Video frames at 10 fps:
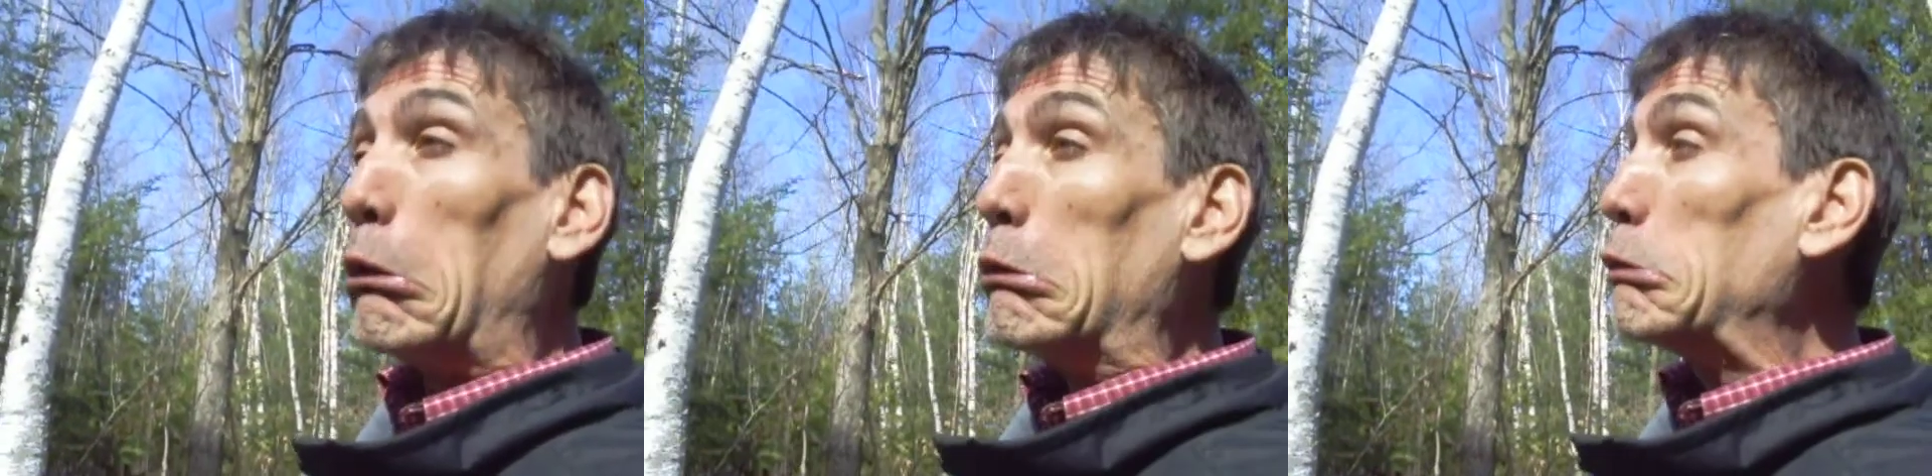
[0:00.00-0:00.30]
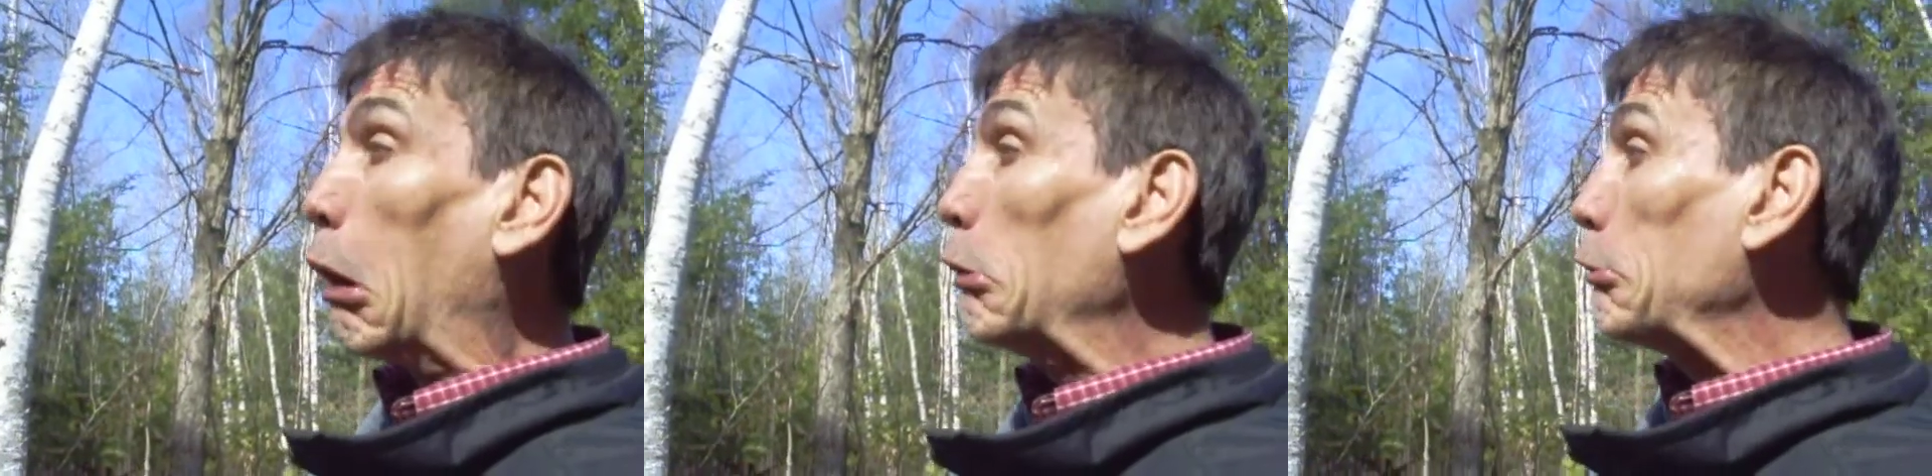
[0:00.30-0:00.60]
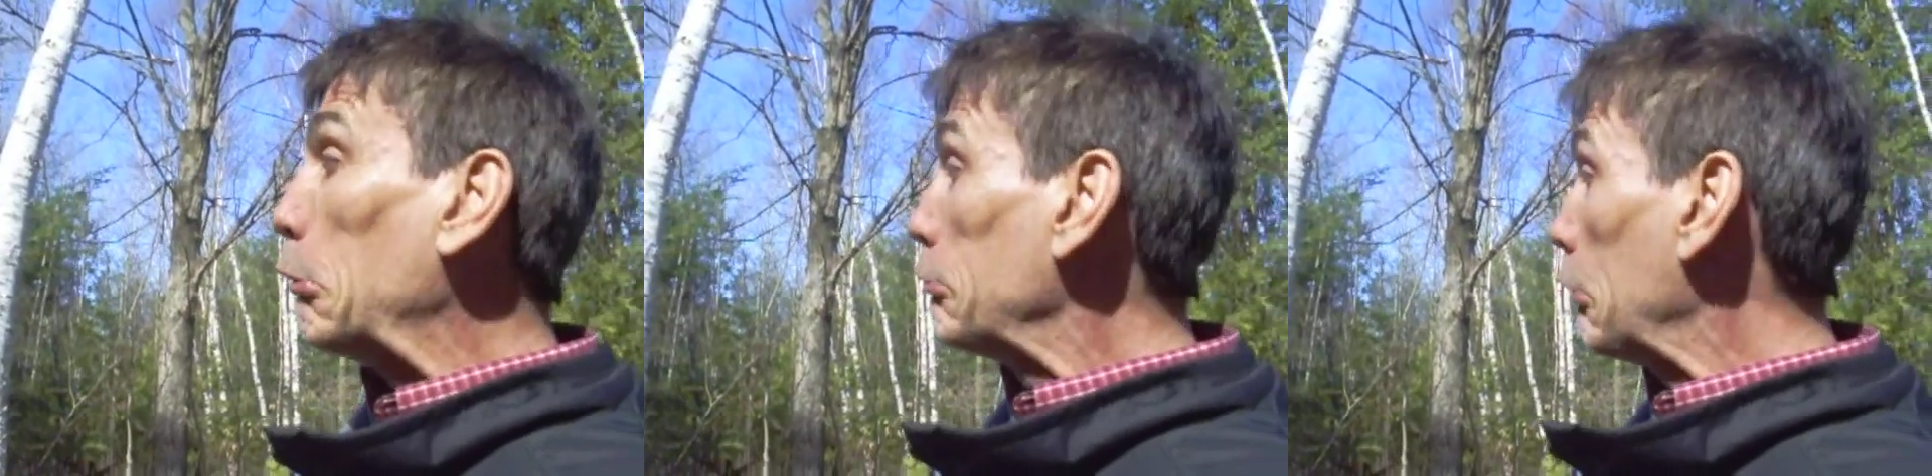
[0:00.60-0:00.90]
which aren't
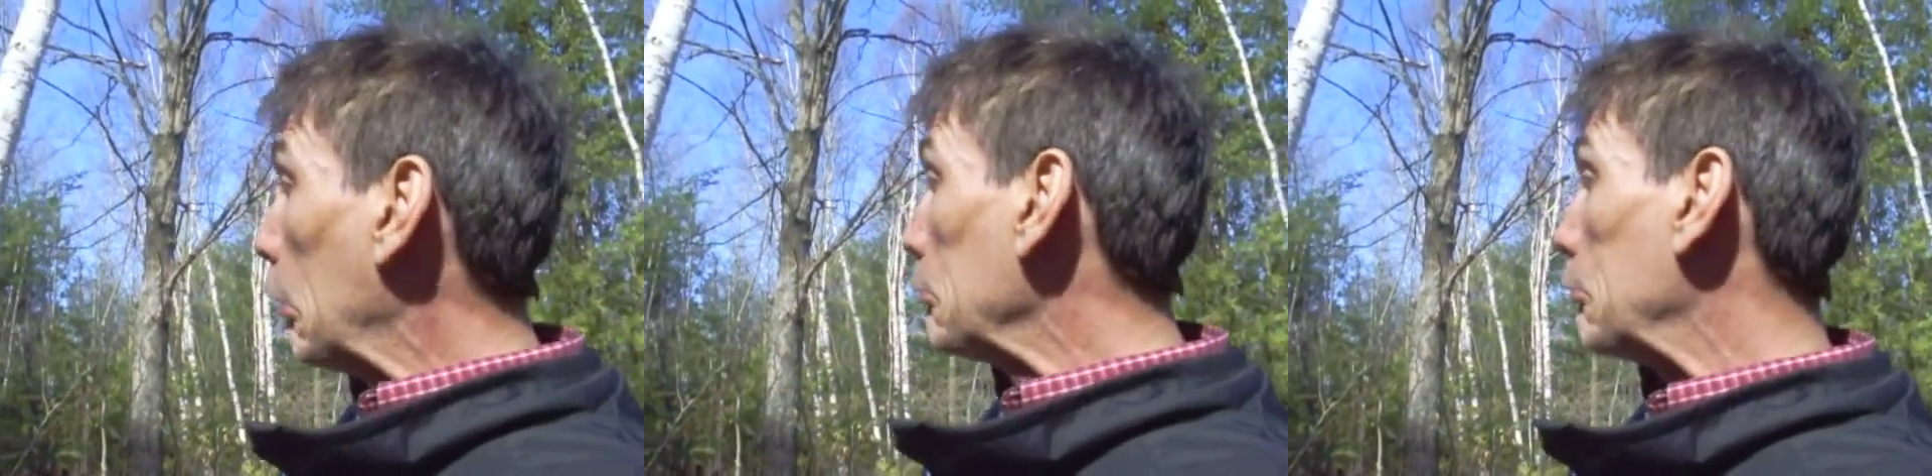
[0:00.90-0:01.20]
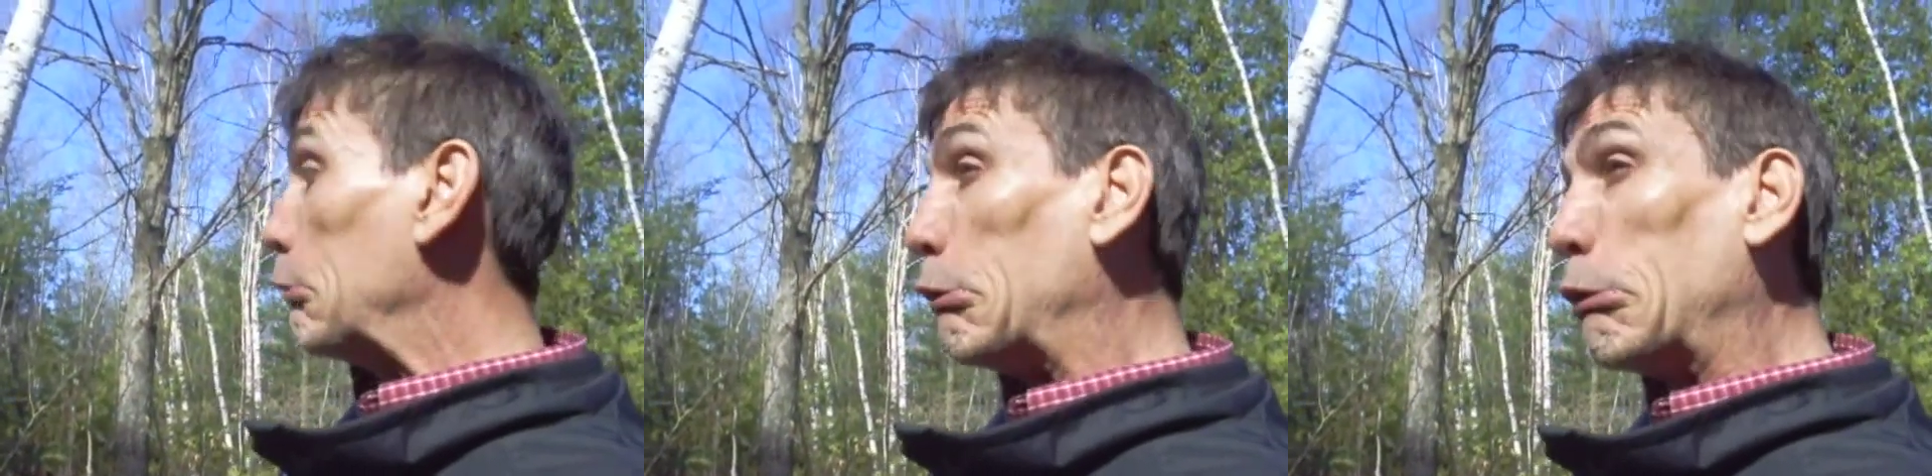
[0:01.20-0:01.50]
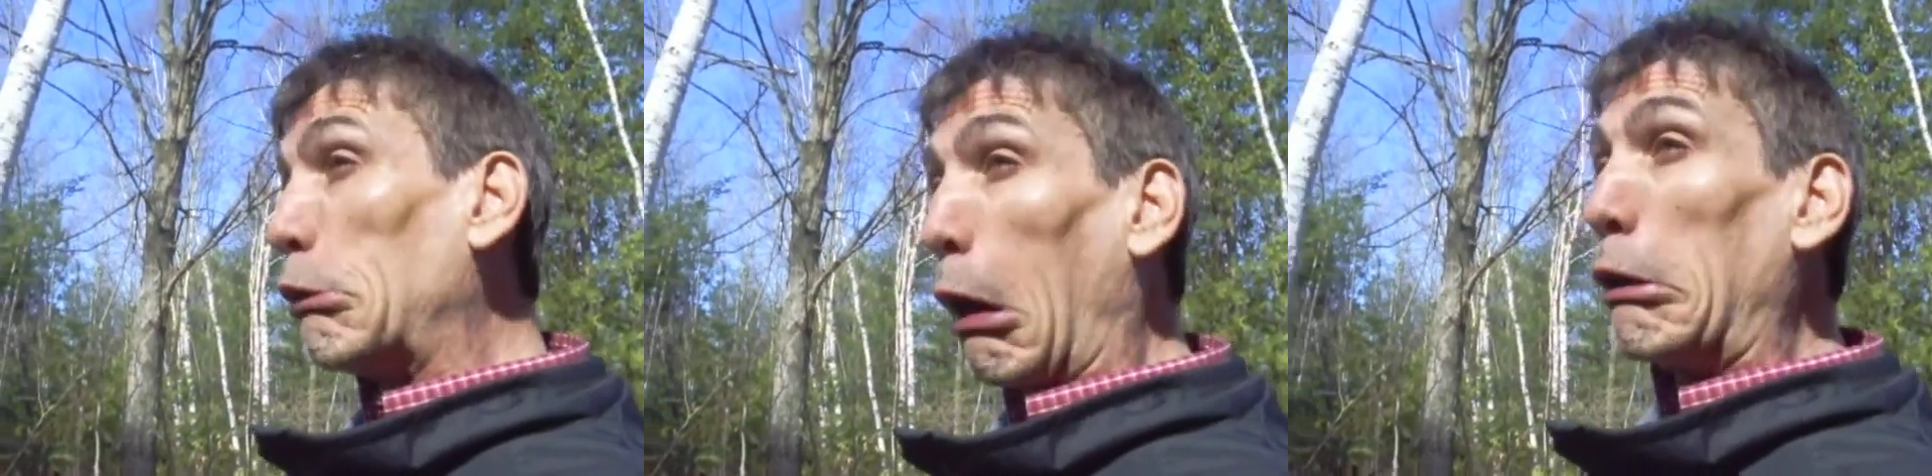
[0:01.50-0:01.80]
so
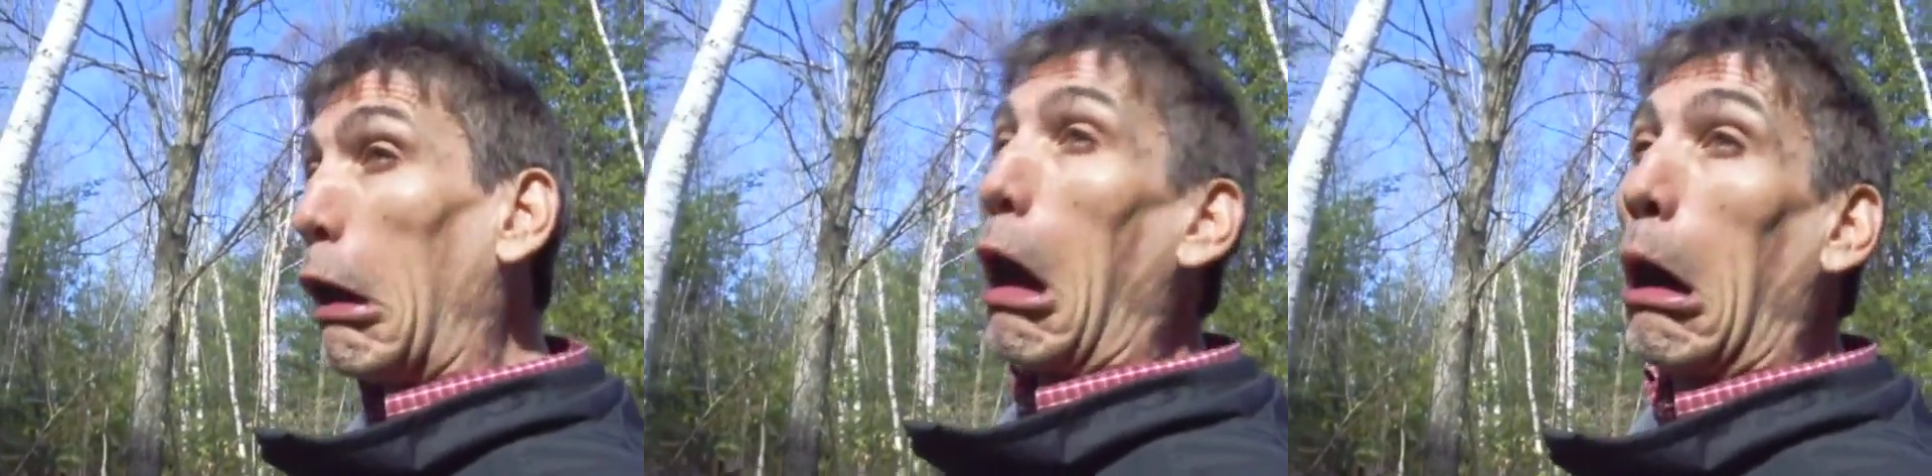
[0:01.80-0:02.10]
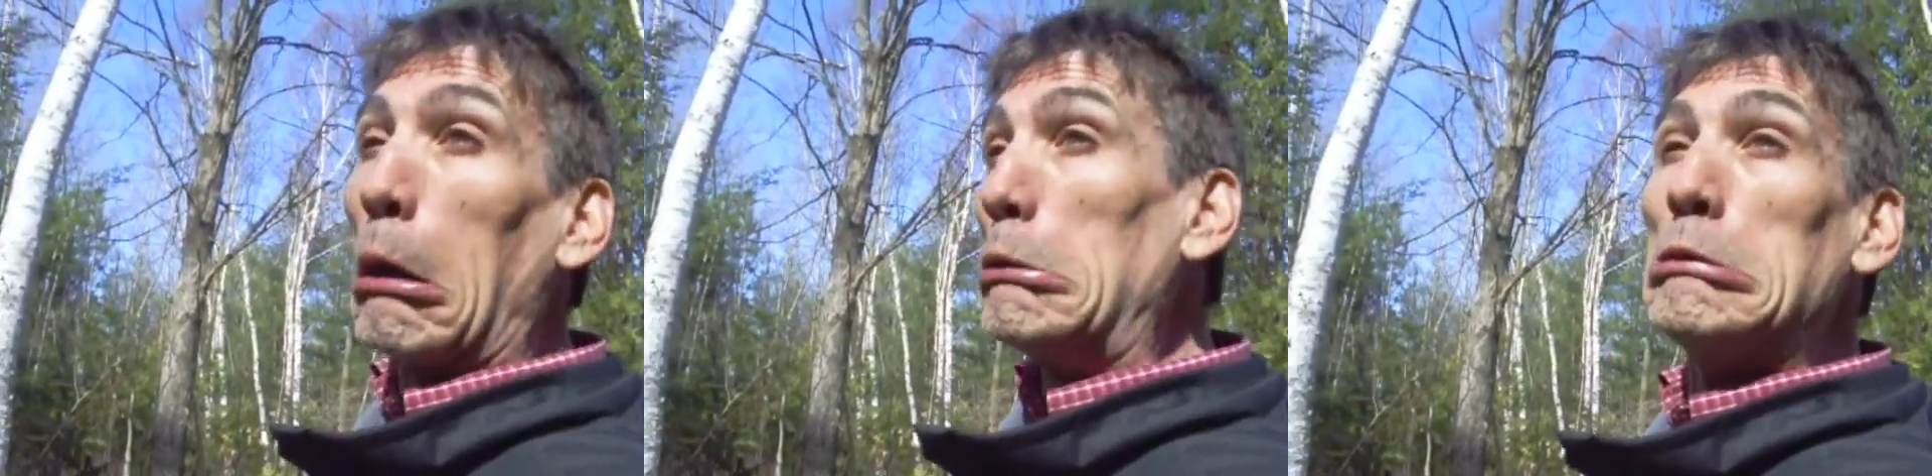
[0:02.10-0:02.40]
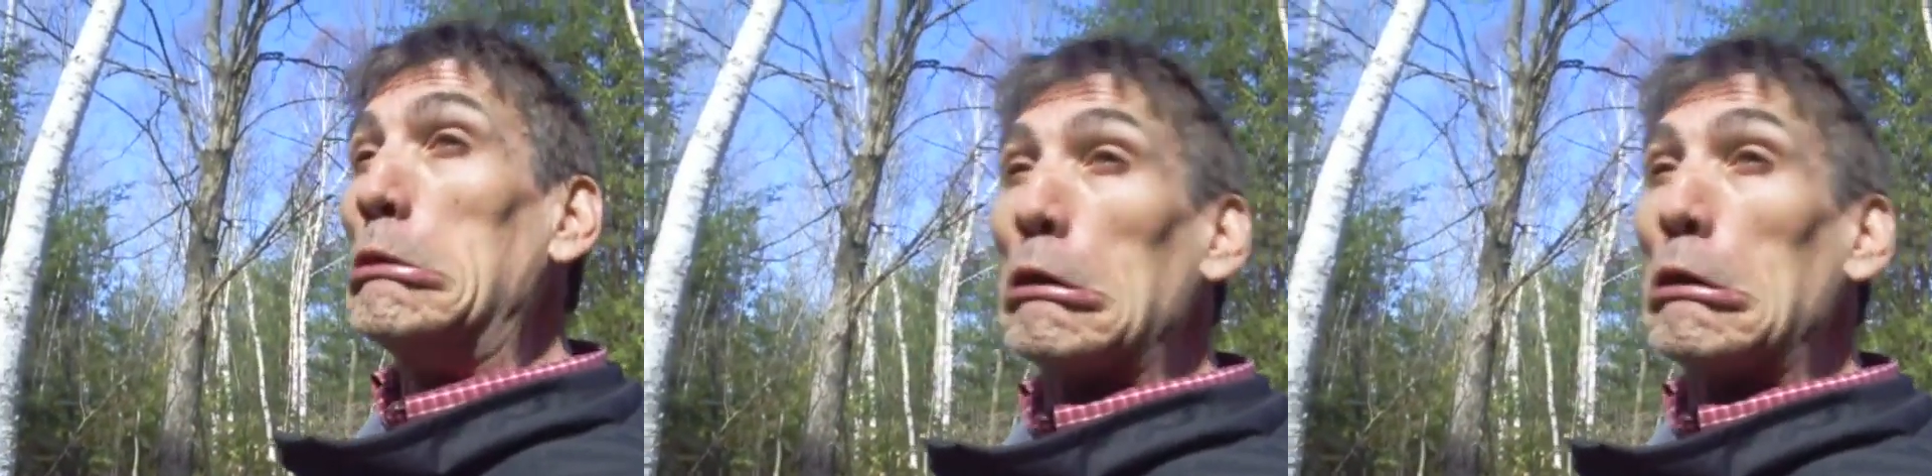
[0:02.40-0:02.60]
frozen right now.